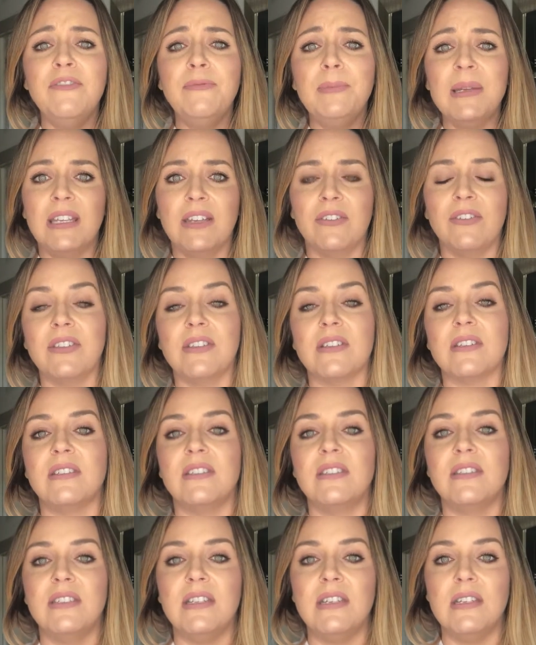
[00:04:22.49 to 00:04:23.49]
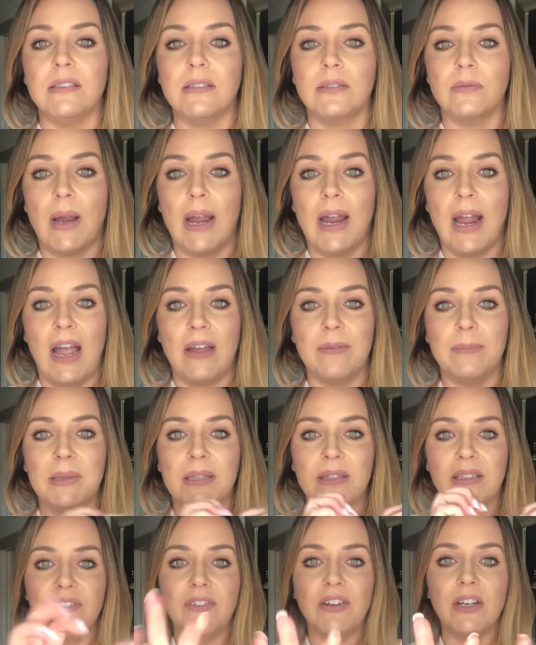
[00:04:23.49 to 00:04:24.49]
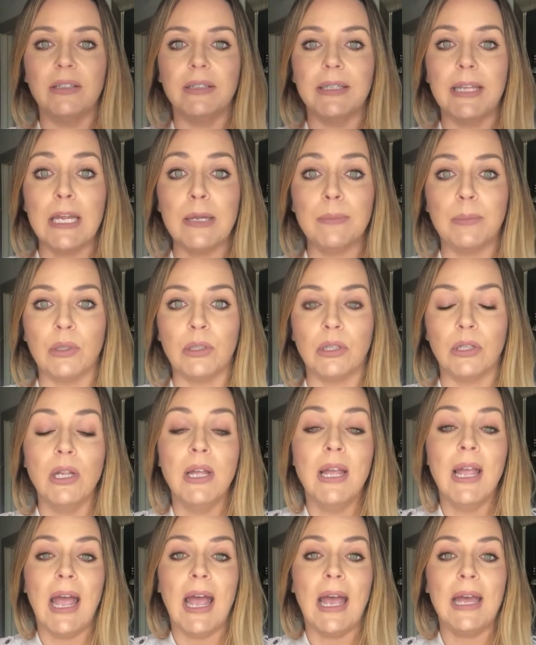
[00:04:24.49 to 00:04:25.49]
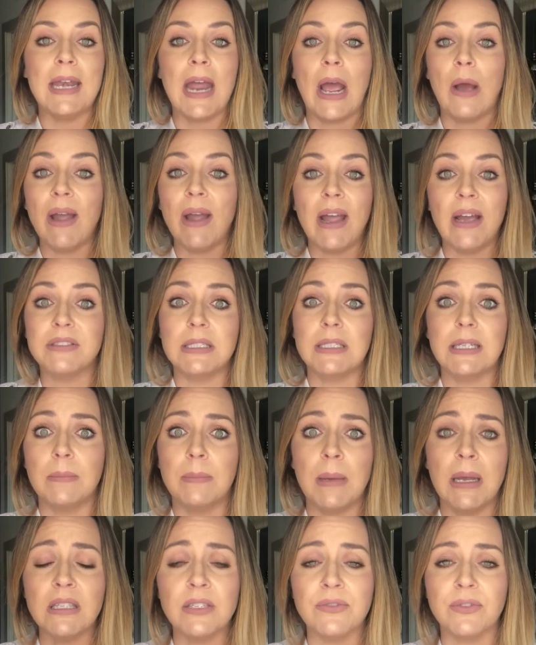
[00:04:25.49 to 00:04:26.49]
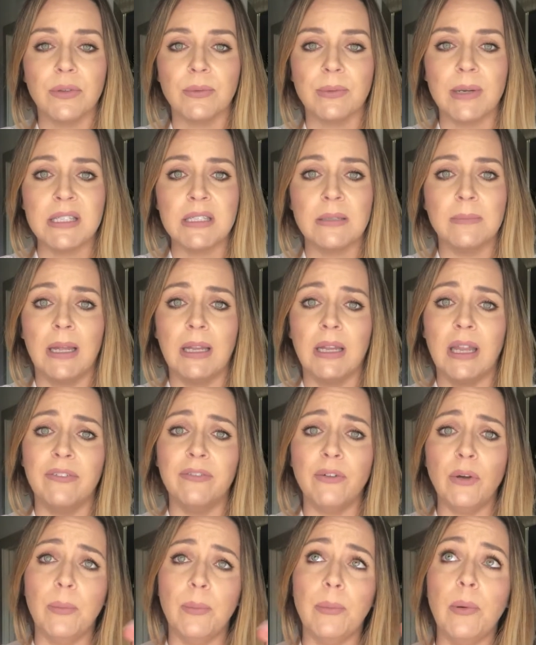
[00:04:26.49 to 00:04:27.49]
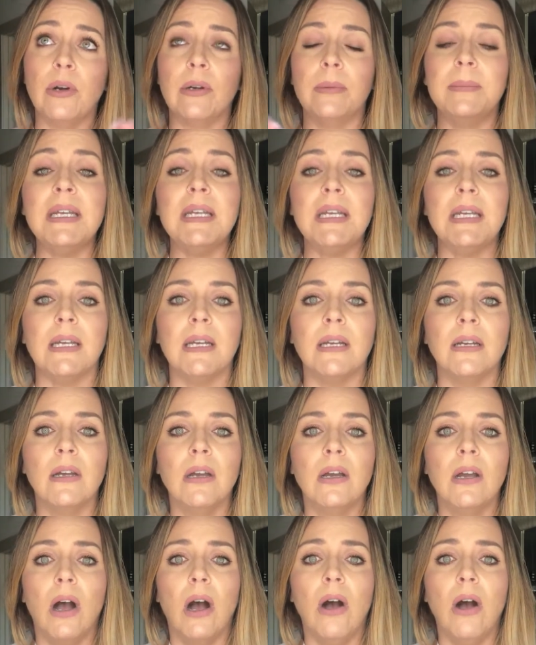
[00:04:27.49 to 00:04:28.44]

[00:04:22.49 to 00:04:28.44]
been given this disease, right? I've been given a label, and now I have to take meds for the rest of my life. Oh, poor me.